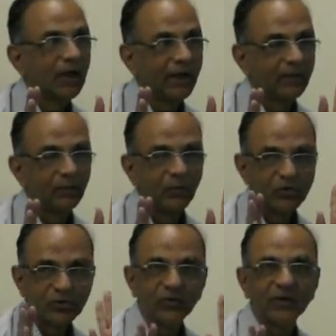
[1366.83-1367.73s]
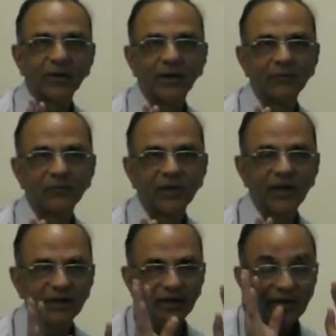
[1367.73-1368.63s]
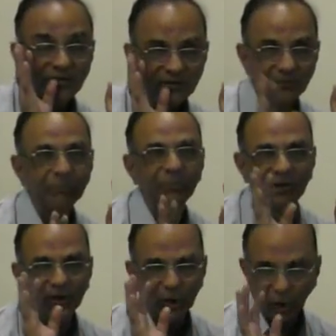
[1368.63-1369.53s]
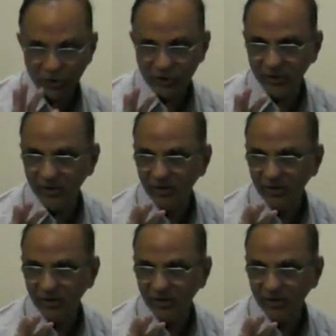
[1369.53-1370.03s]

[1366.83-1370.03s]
And most of the time, it is simple logic,